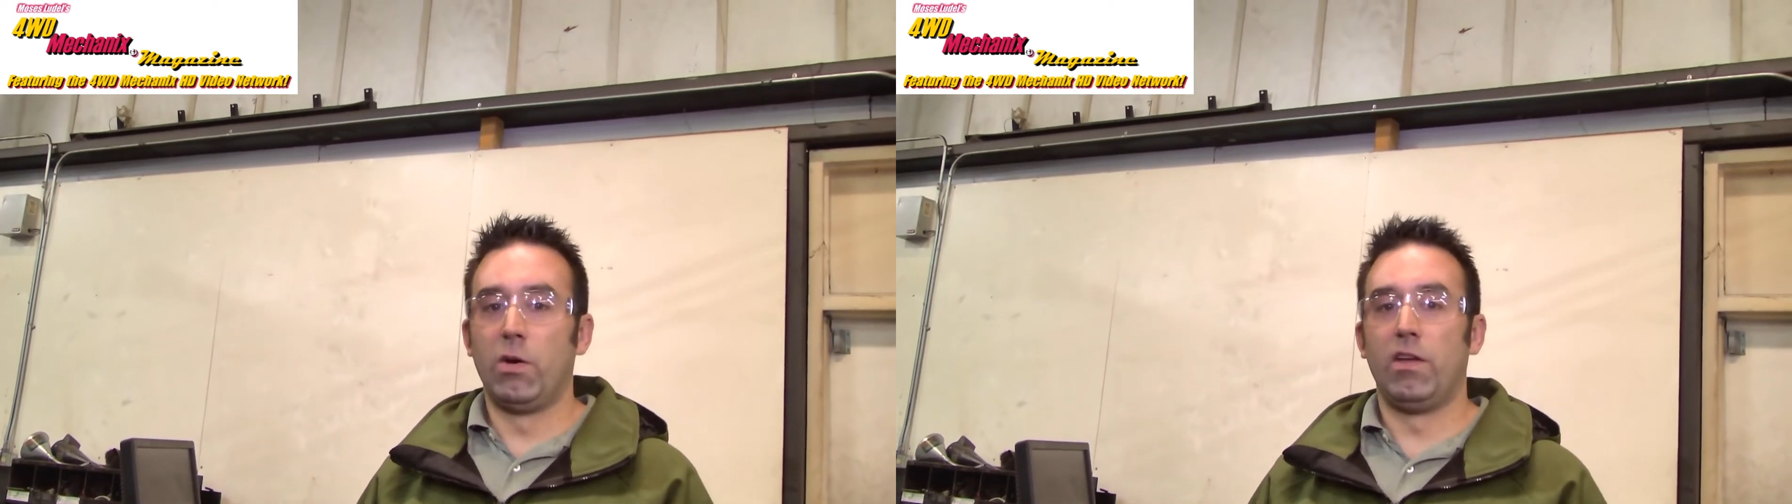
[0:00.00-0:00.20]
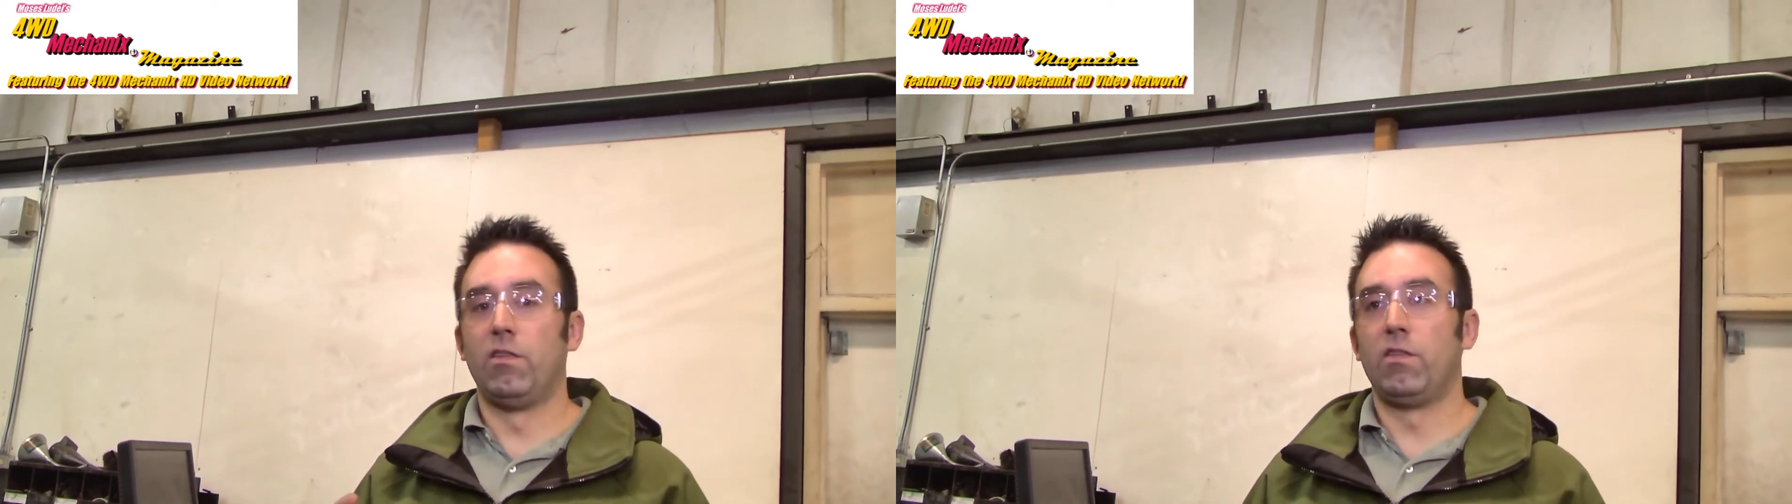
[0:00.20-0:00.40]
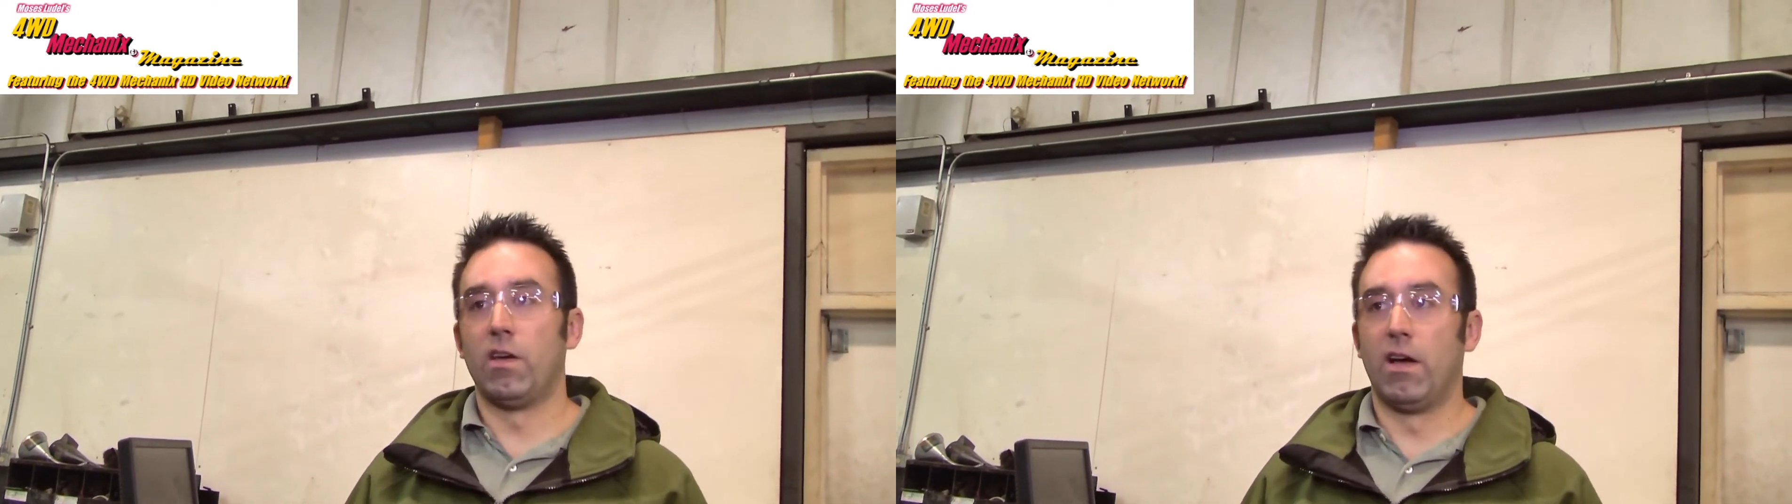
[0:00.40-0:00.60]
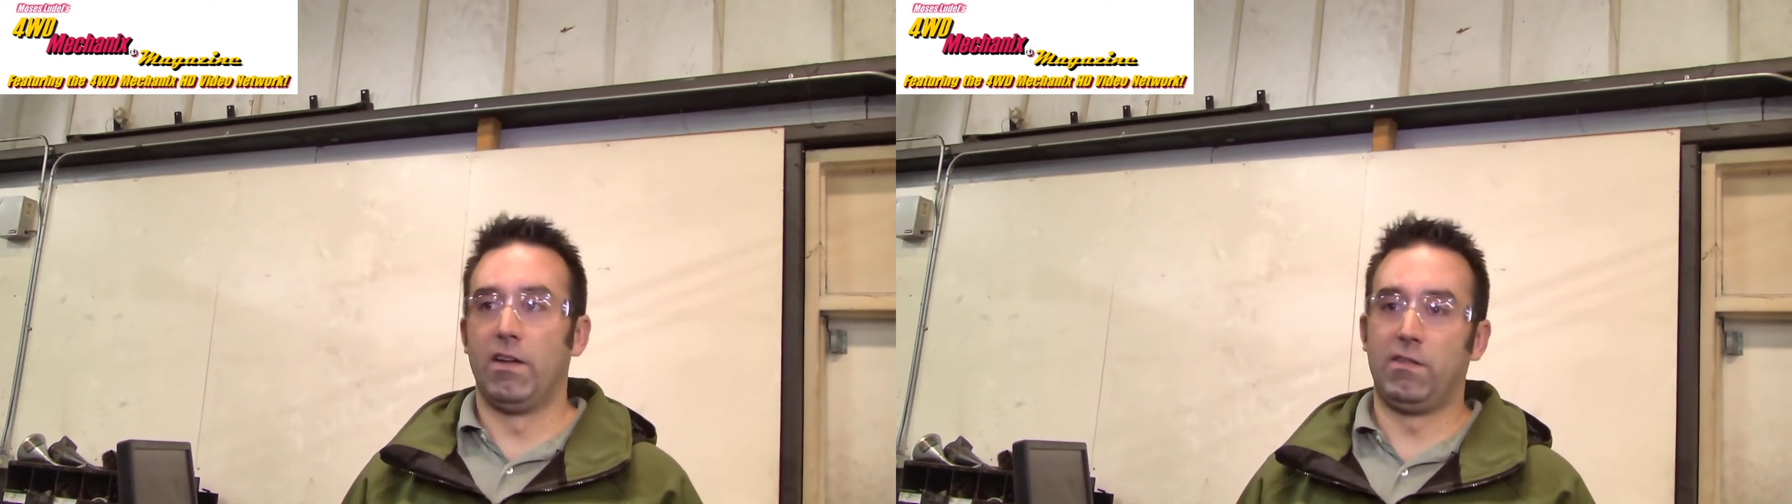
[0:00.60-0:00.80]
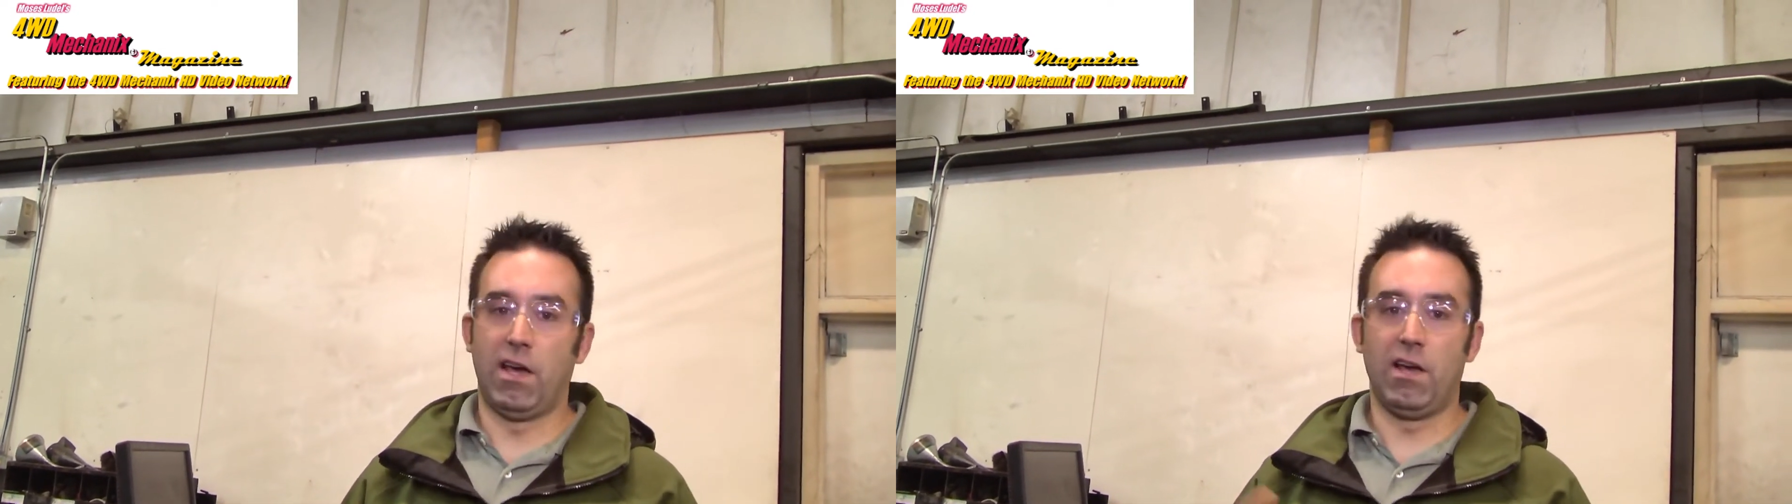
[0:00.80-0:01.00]
is
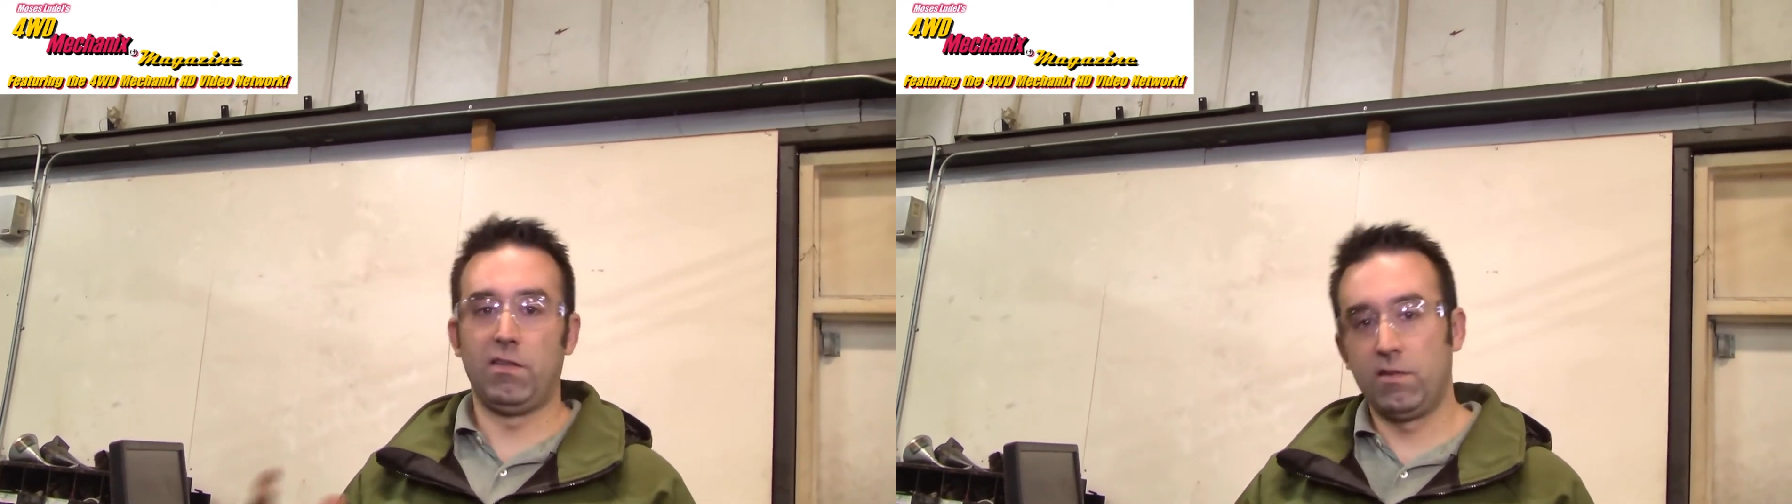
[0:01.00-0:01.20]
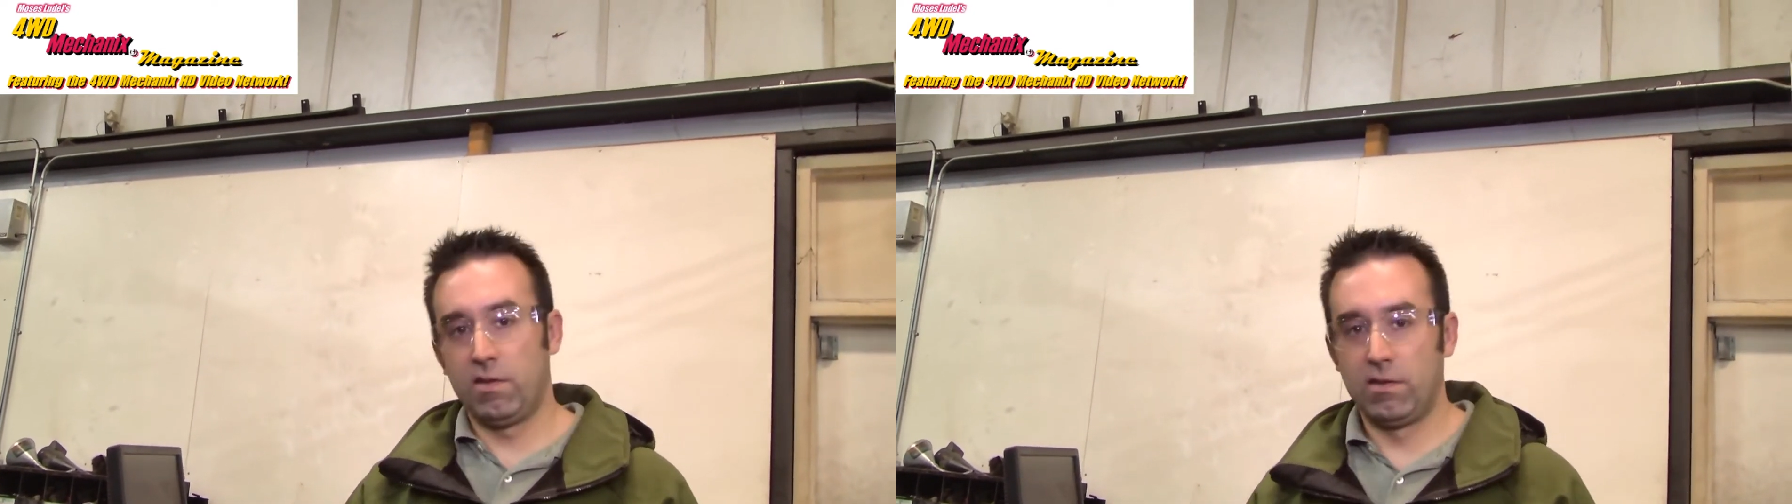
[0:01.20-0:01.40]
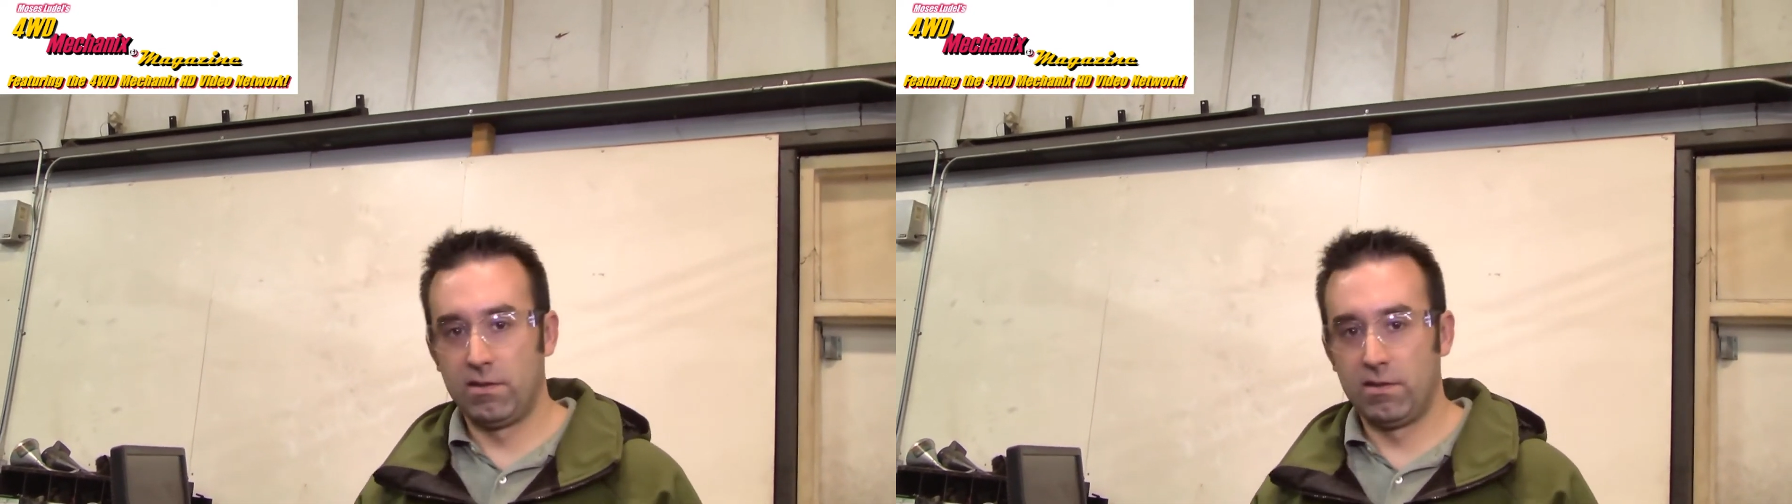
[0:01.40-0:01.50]
test,